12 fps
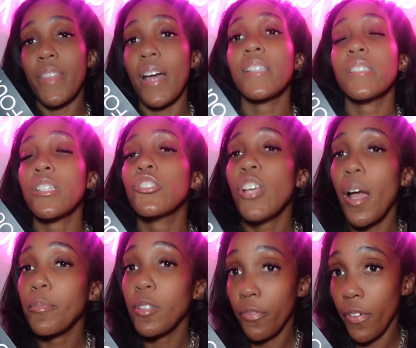that is in
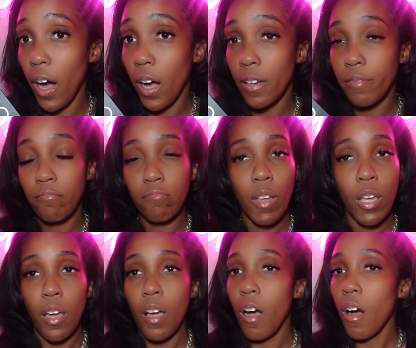chapter 5.
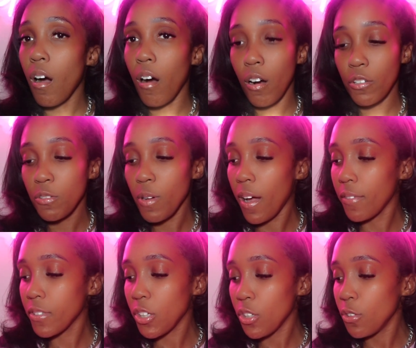All you
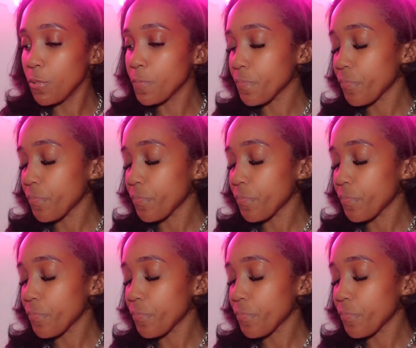have to do